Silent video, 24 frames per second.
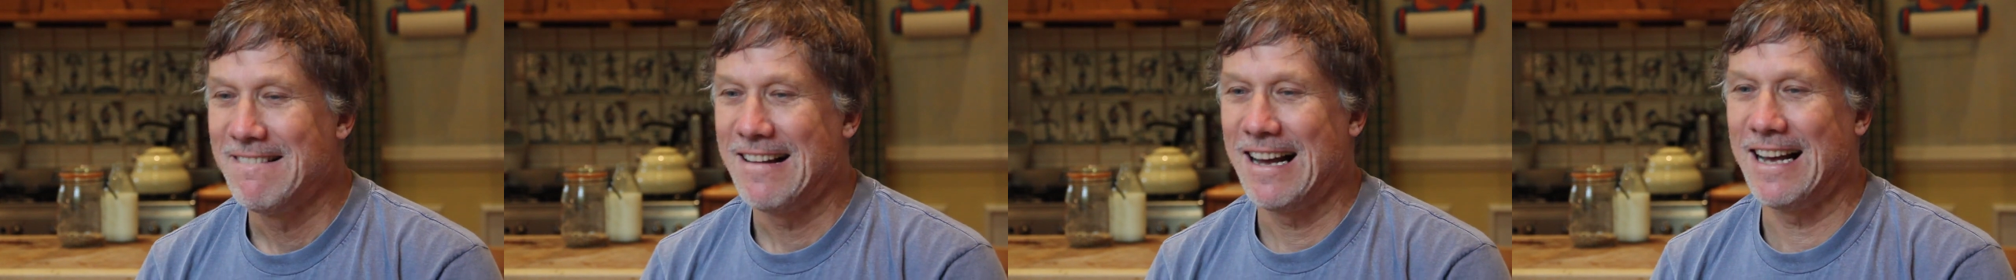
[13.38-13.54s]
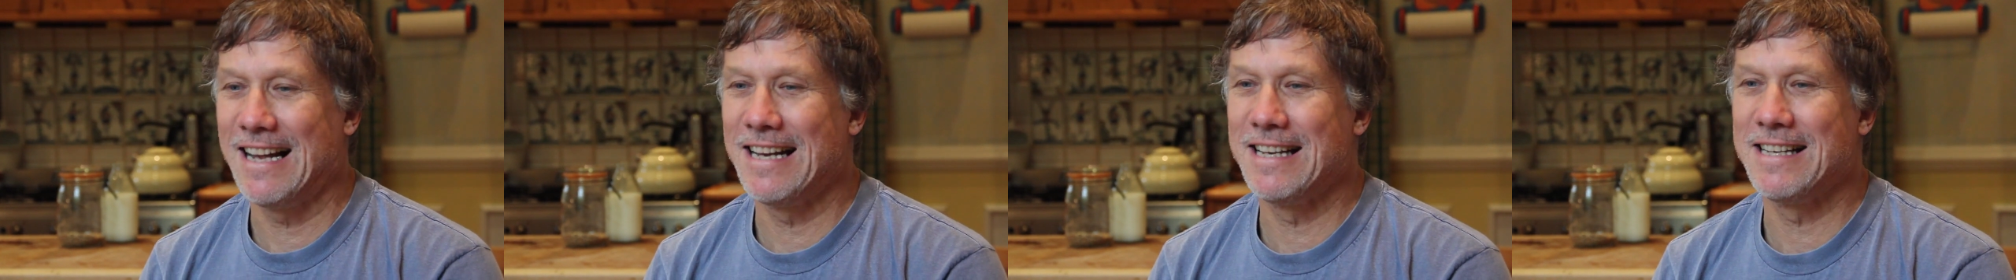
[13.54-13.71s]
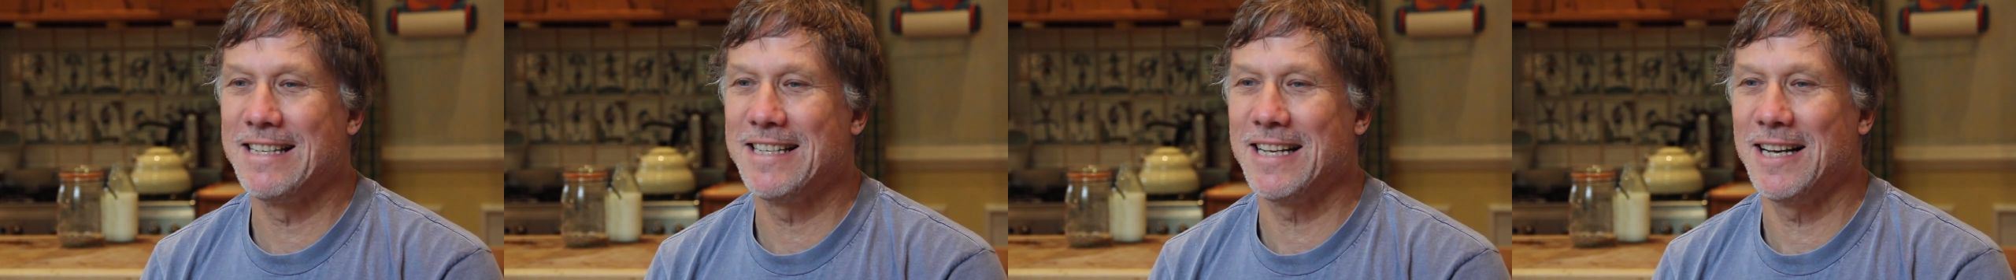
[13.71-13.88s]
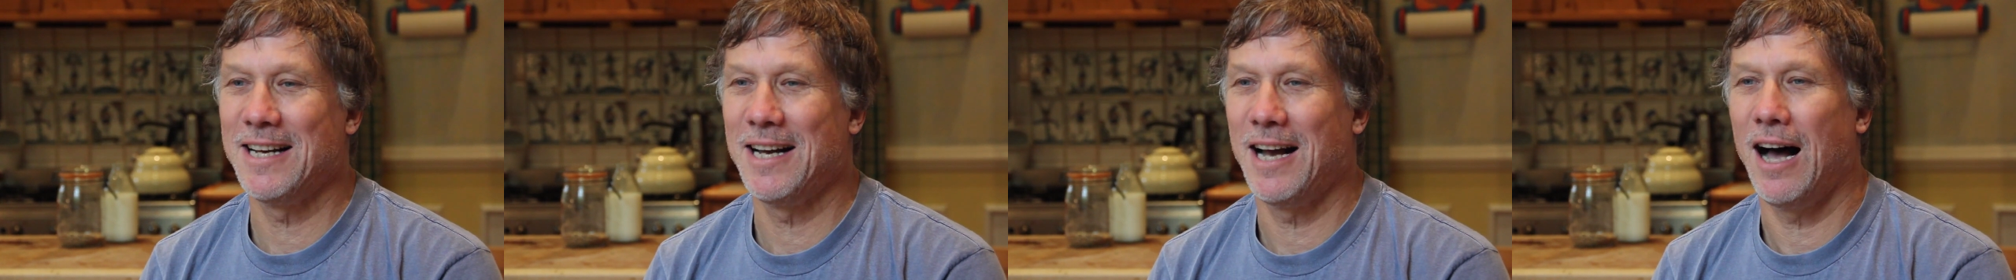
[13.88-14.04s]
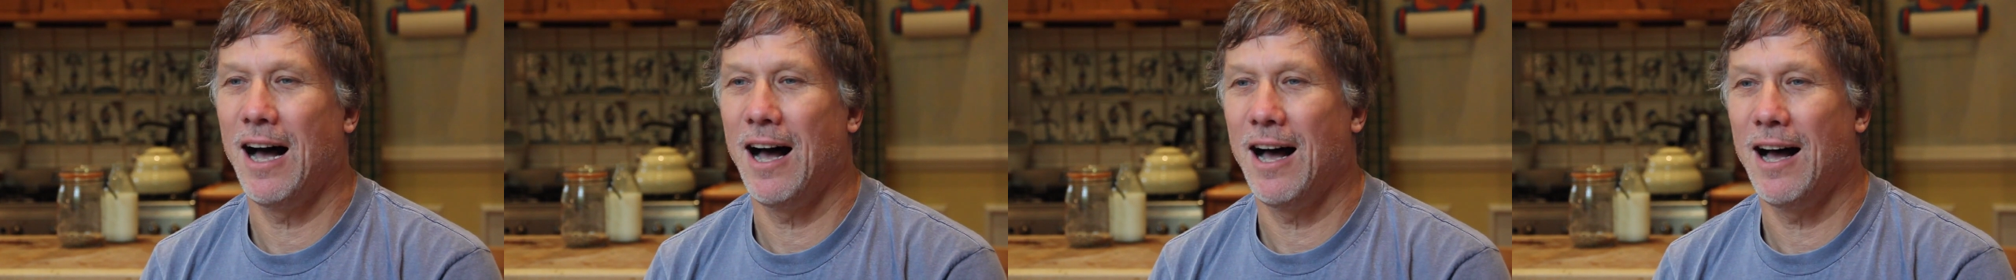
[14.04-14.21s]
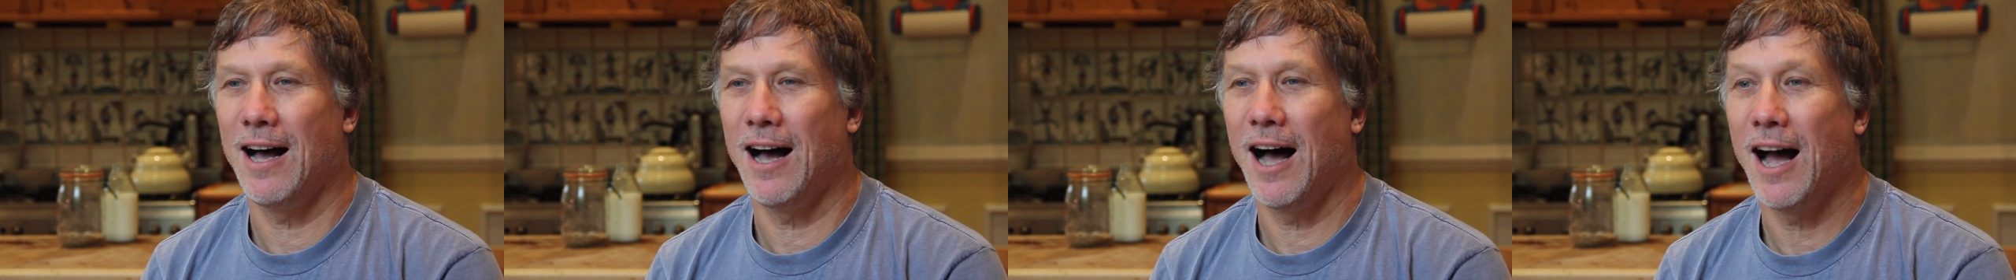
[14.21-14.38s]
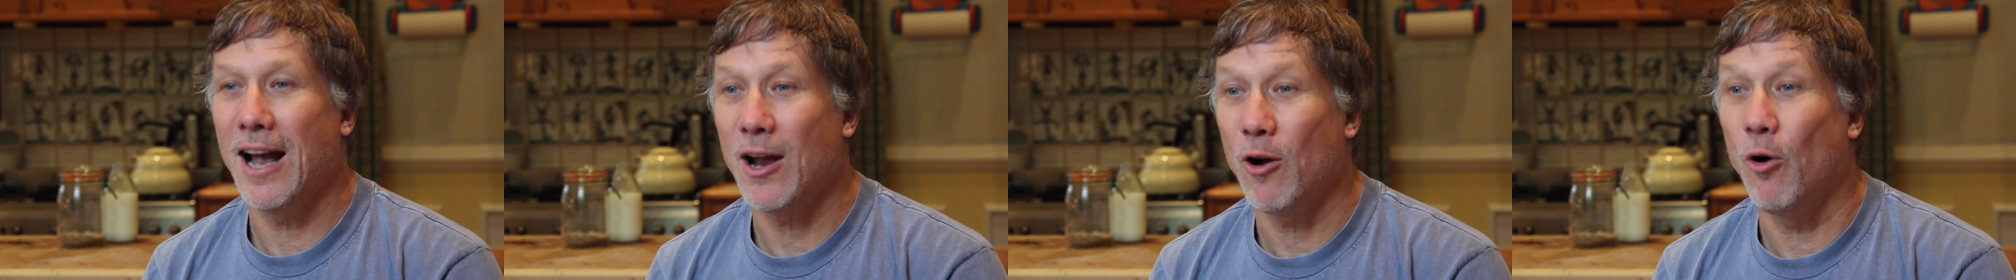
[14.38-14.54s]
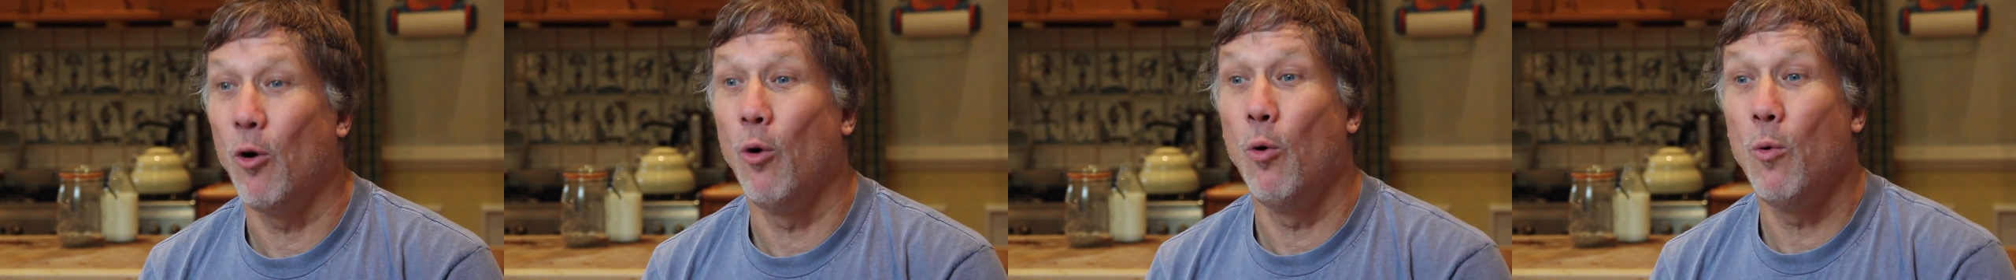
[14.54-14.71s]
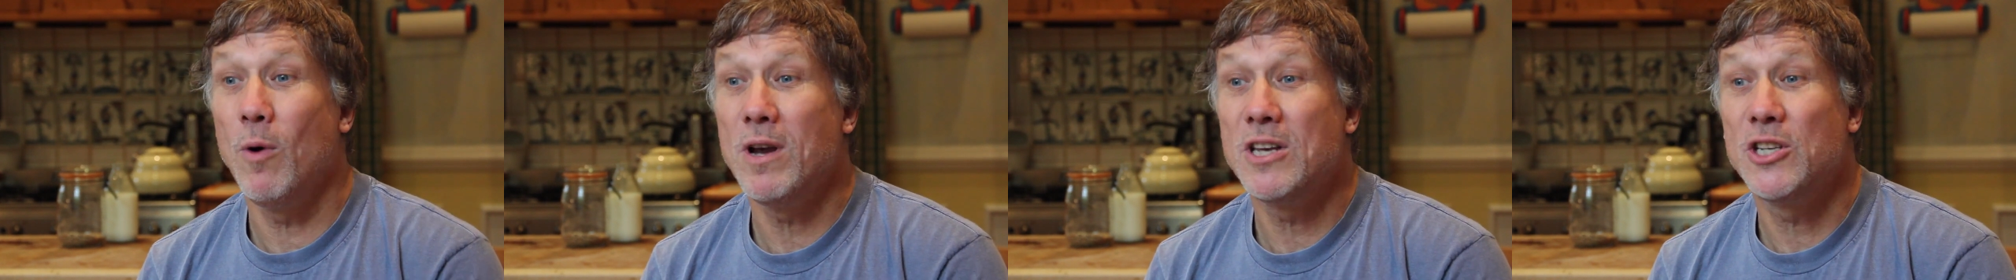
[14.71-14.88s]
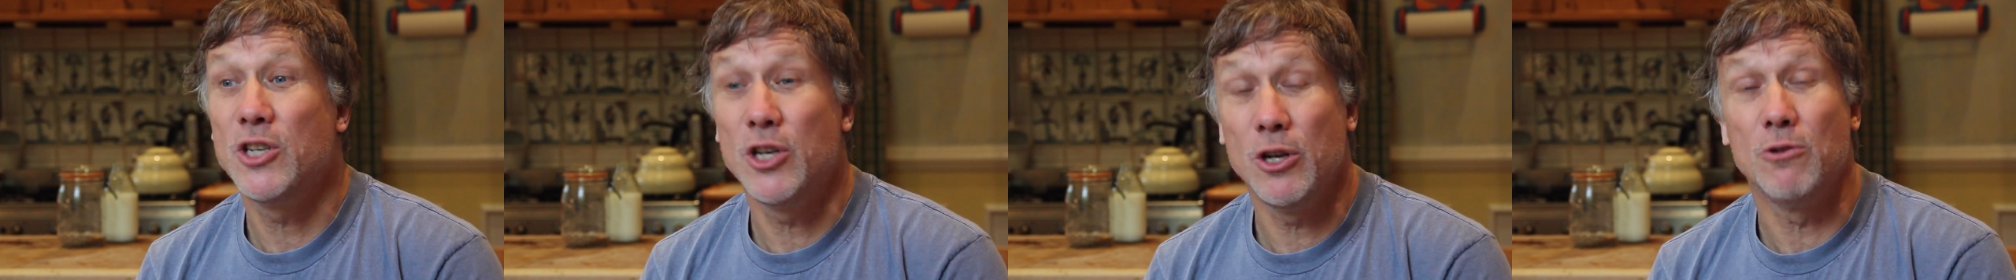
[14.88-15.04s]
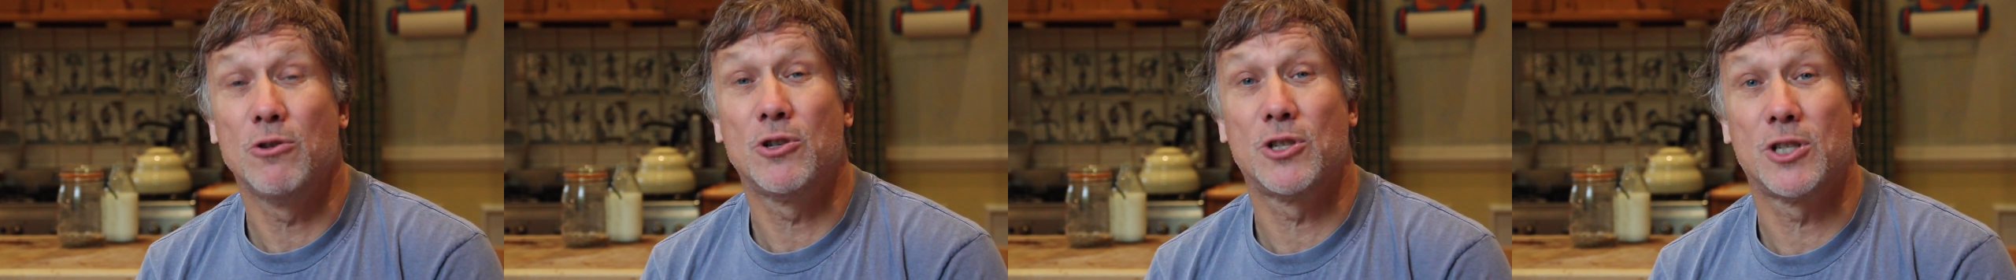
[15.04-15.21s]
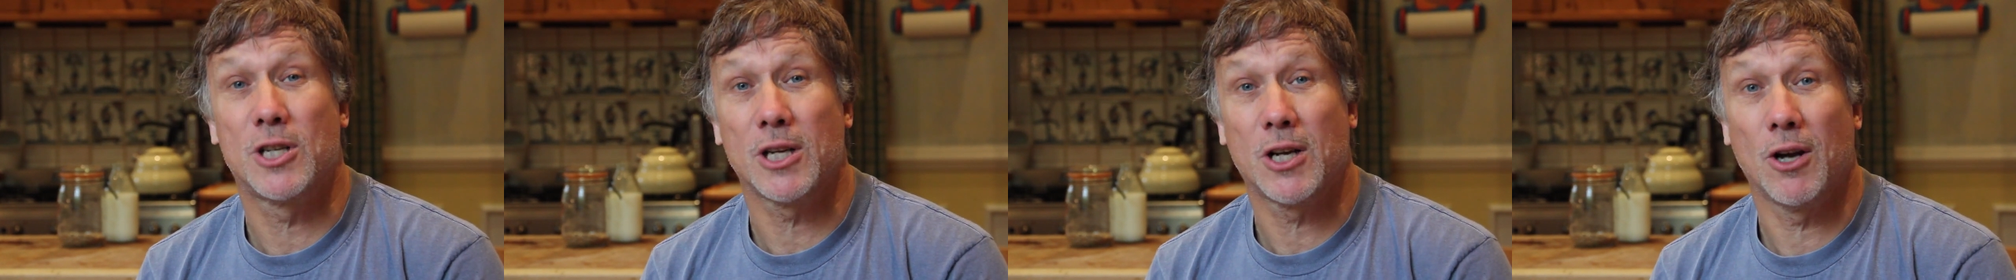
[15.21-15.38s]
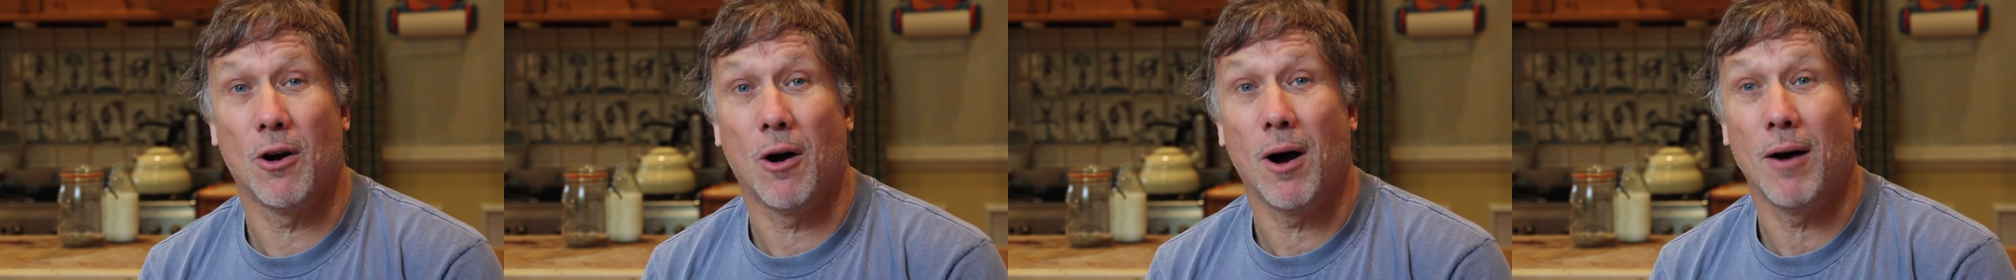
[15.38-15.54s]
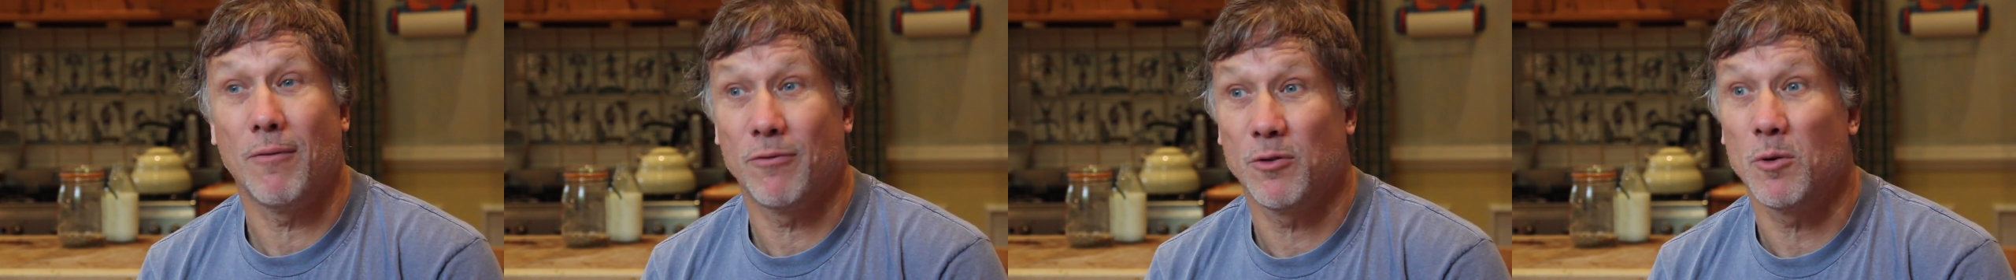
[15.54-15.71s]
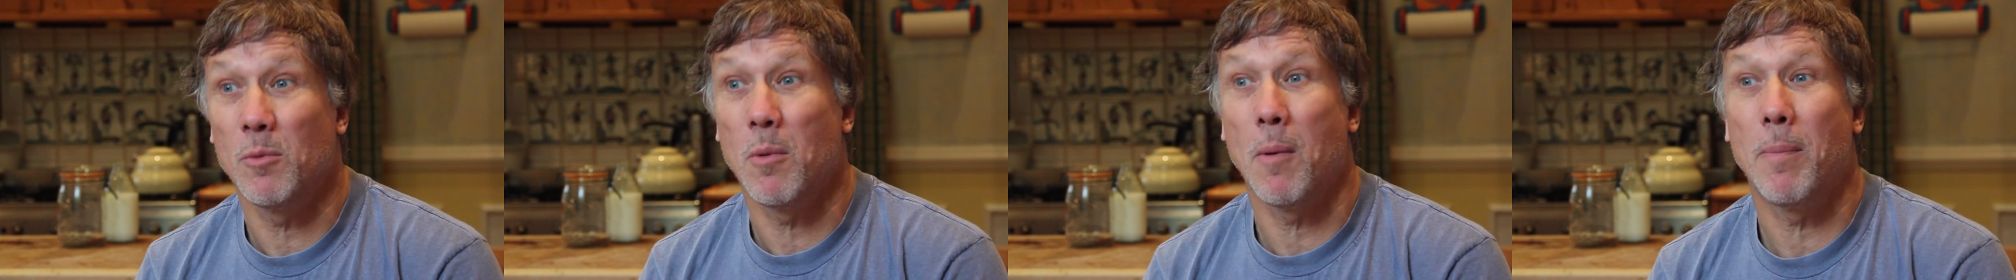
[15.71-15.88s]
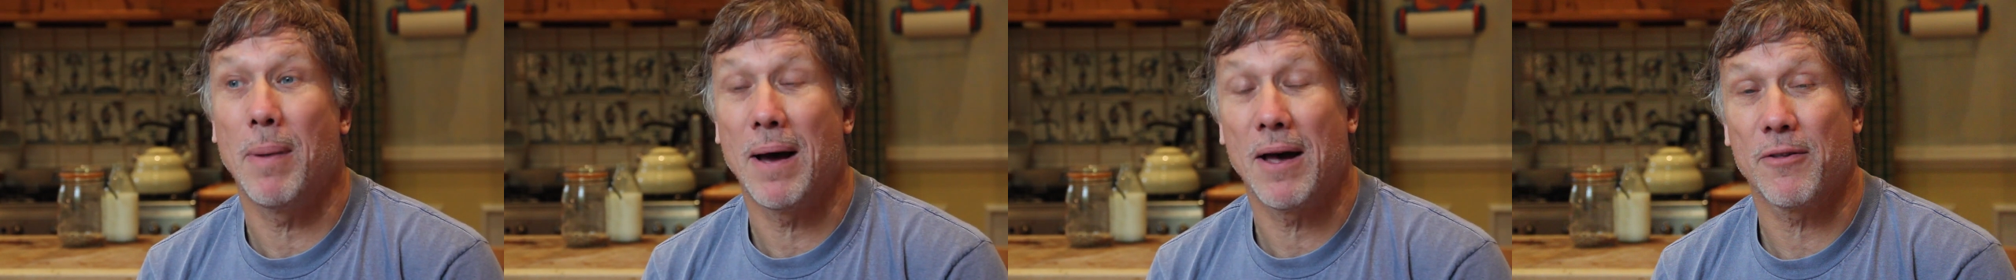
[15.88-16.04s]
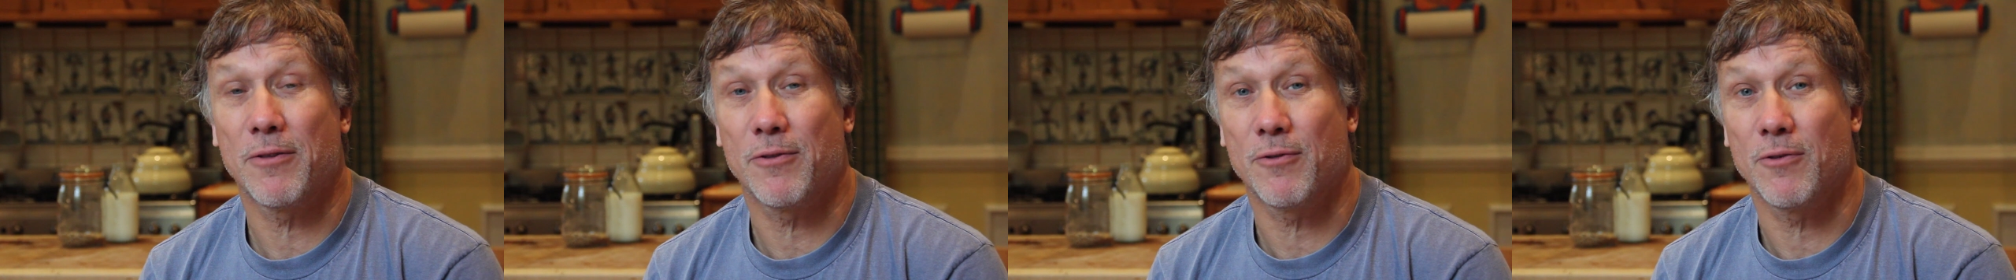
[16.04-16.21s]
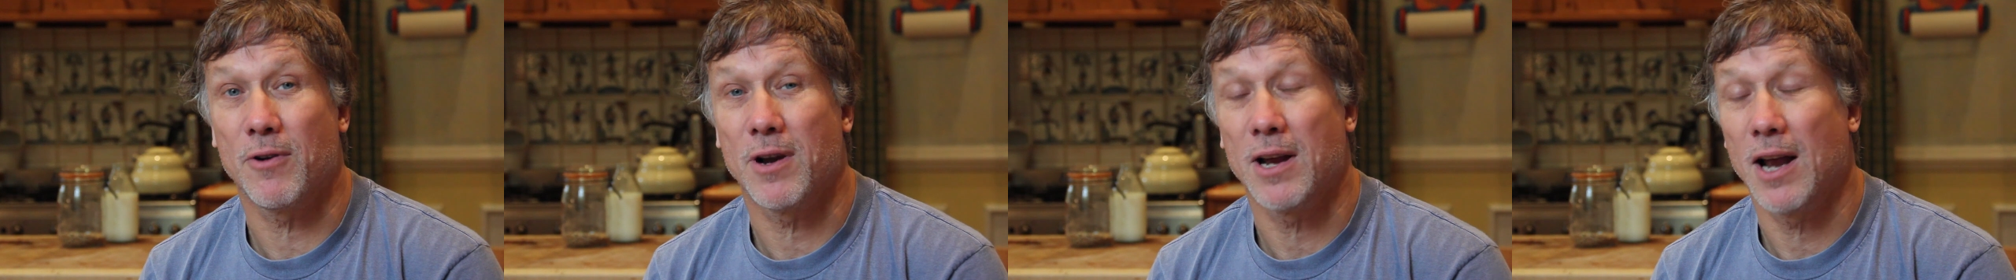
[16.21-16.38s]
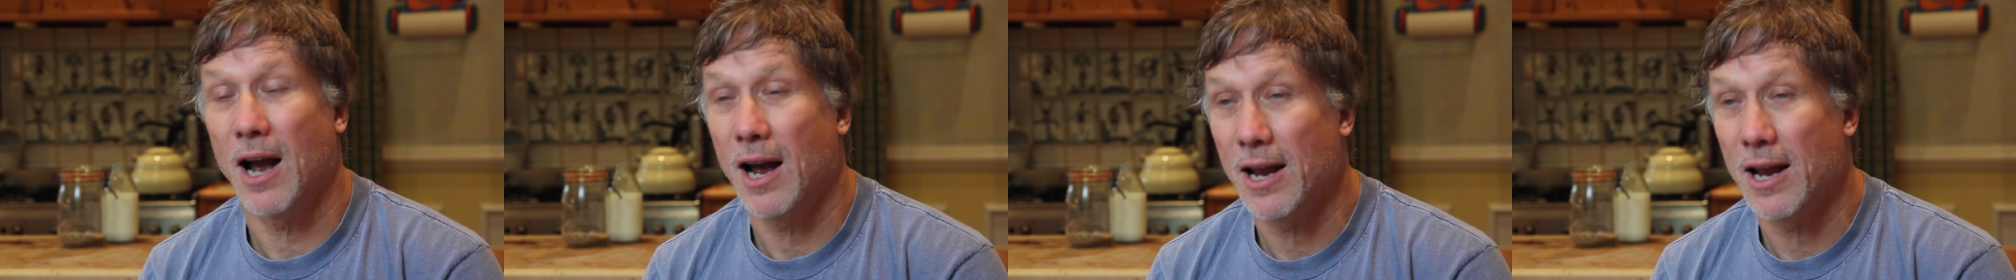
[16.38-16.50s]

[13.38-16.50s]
And I always used to go up from about 3.